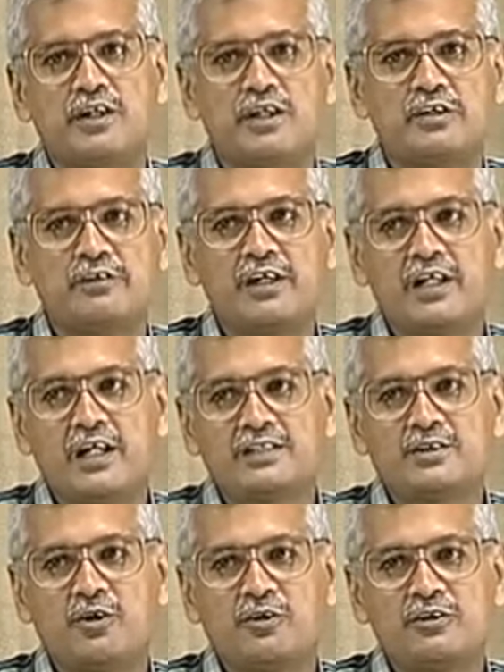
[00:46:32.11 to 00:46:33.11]

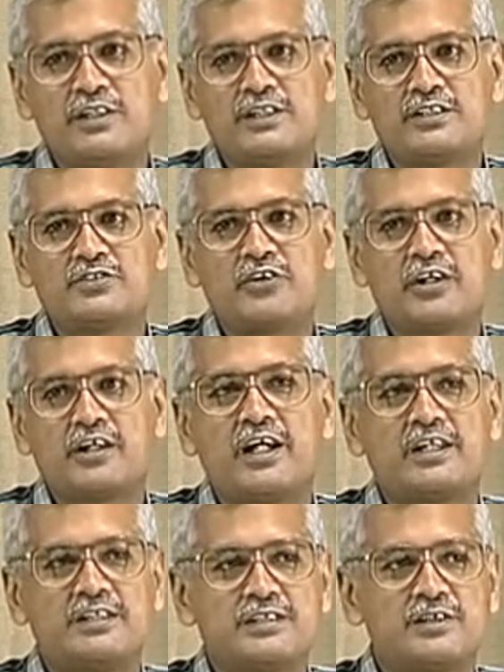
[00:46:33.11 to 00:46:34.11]
realize all these straight
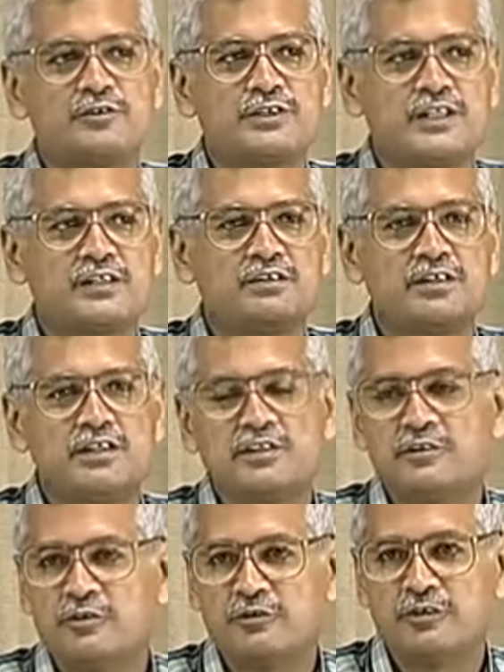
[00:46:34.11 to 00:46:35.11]
lines using the
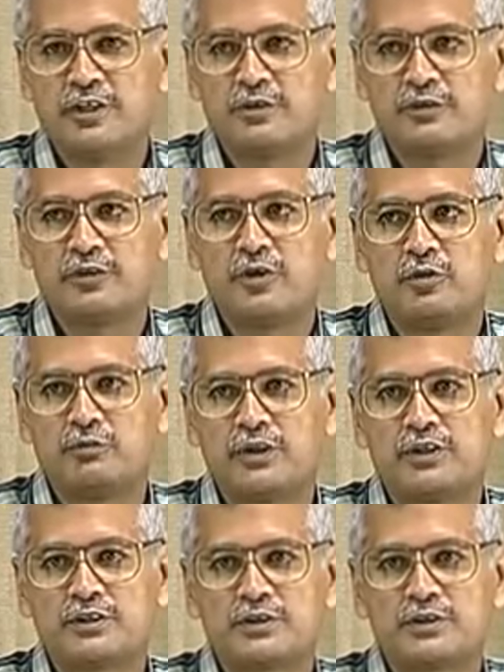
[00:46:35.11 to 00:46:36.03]
neural network components.